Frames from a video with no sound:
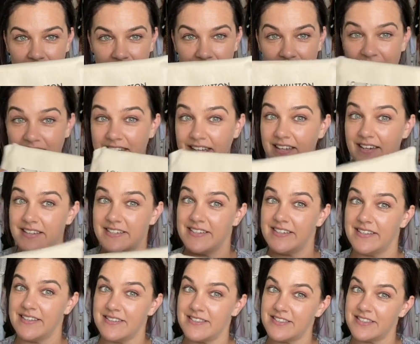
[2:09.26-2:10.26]
Any
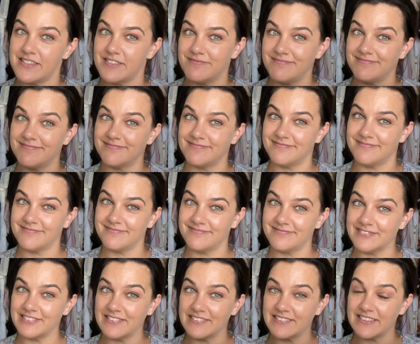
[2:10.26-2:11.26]
ideas?
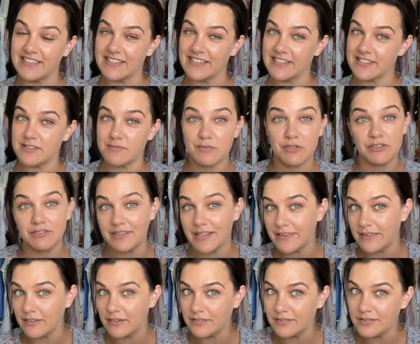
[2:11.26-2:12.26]
Looks like a small leather
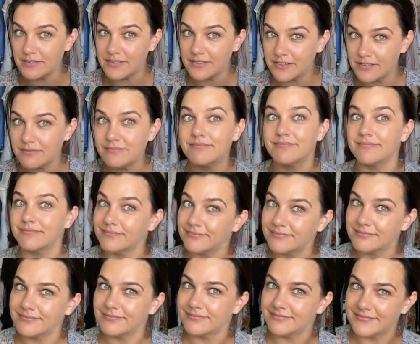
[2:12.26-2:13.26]
good.
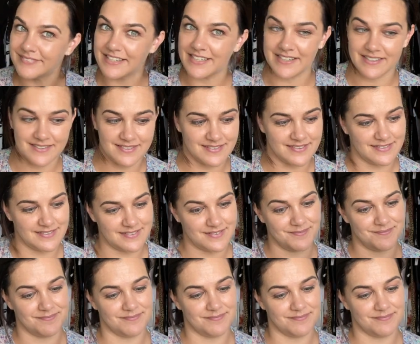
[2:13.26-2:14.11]
Yes.